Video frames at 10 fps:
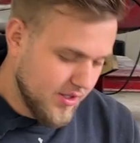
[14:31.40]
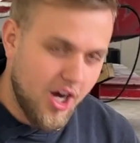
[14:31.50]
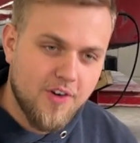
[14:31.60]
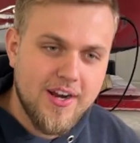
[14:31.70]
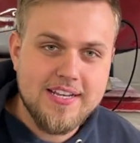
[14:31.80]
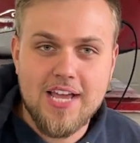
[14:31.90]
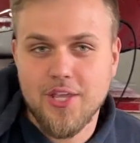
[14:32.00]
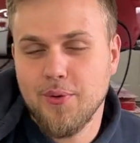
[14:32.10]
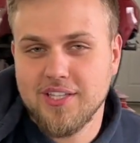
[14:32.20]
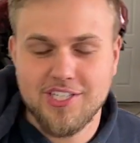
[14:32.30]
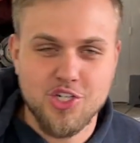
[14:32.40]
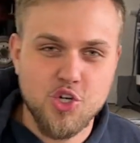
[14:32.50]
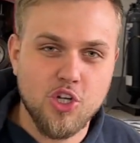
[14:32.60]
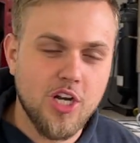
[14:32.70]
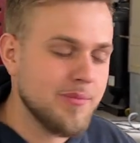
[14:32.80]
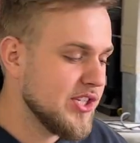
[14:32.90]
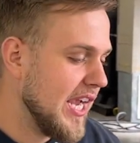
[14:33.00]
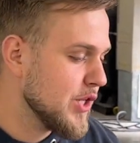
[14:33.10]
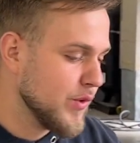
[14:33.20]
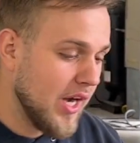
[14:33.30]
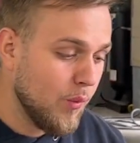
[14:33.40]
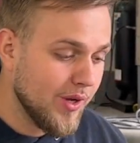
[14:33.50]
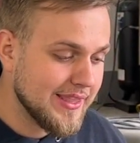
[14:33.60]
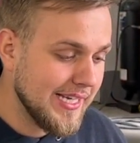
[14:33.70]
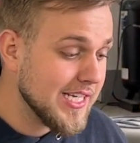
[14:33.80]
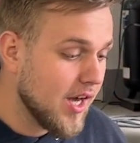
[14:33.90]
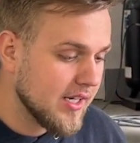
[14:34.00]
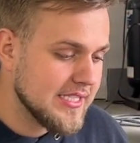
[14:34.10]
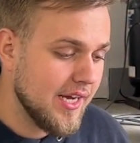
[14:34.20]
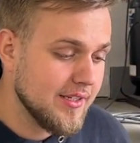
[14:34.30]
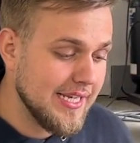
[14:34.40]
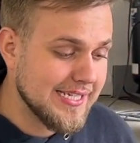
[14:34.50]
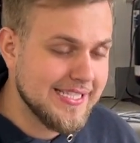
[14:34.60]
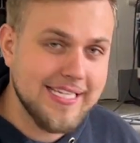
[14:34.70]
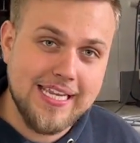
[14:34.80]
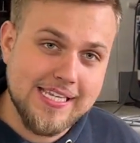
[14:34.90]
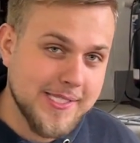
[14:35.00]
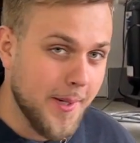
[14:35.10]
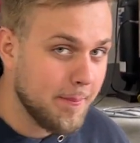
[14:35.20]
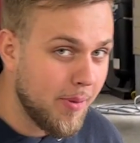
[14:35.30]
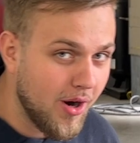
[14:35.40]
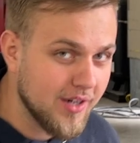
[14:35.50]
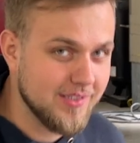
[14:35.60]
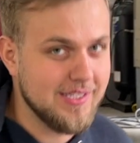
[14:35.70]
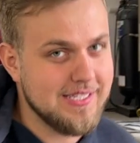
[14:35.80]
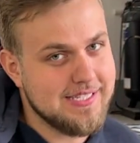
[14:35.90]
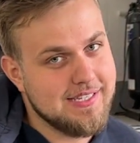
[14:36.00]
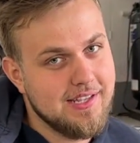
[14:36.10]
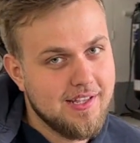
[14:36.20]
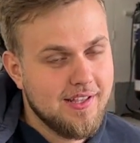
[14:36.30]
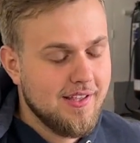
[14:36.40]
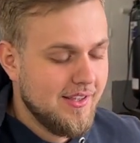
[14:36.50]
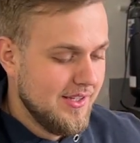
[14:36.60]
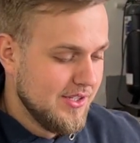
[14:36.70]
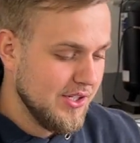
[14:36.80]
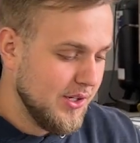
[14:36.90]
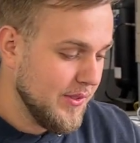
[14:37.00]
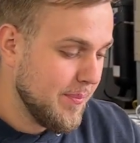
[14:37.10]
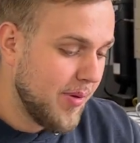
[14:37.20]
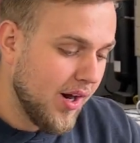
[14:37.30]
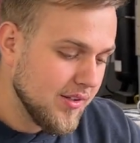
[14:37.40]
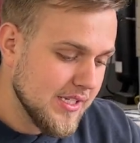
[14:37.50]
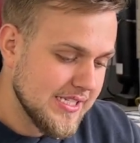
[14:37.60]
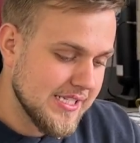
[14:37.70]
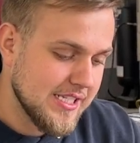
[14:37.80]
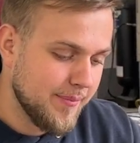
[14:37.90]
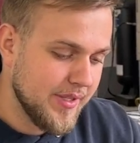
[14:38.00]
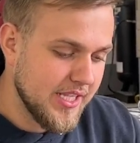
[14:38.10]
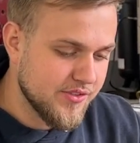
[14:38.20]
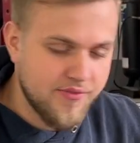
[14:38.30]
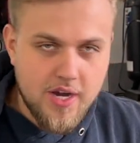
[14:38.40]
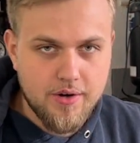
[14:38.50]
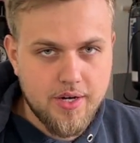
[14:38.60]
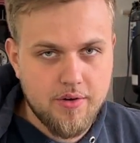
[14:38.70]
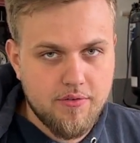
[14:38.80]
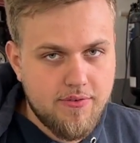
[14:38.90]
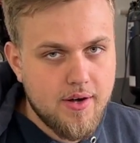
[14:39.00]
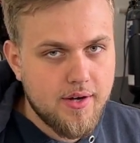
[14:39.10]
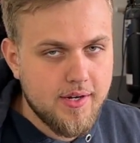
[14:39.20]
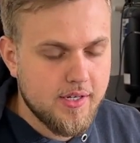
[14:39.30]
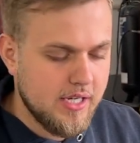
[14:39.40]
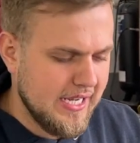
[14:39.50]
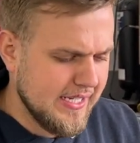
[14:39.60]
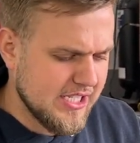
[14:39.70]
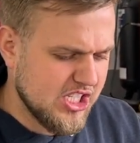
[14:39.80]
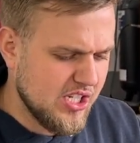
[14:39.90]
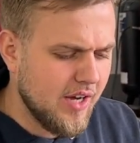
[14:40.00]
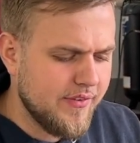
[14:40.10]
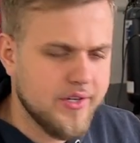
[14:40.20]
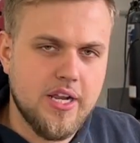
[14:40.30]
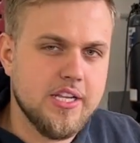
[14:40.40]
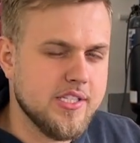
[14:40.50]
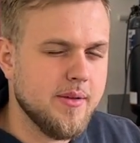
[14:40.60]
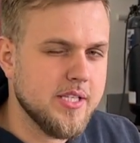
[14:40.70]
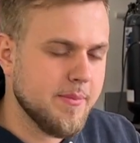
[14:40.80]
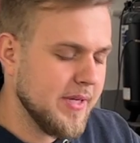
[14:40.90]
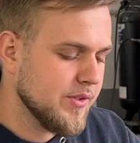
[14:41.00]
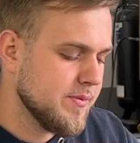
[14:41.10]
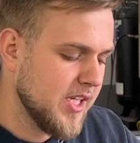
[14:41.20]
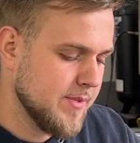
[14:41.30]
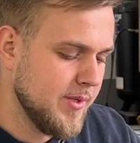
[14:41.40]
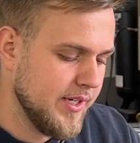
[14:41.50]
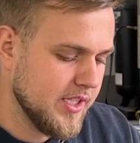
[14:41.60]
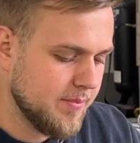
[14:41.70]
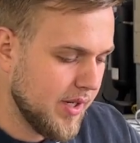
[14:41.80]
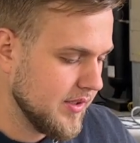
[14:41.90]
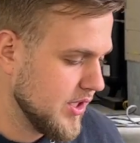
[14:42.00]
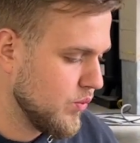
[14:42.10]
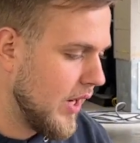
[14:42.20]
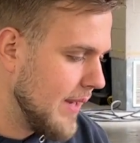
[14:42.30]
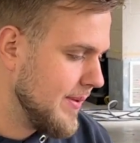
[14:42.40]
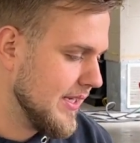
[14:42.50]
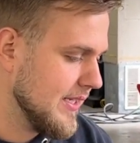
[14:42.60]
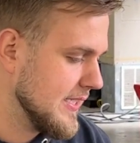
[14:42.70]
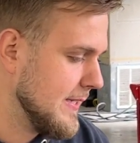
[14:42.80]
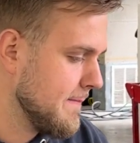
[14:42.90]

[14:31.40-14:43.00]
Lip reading: All right, now that we got the control arm changed, we got one thing knocked out. Next thing is the part list. So the part list is something that's very, very, I guess, tough, and it's a big responsibility on the part list. Why? Because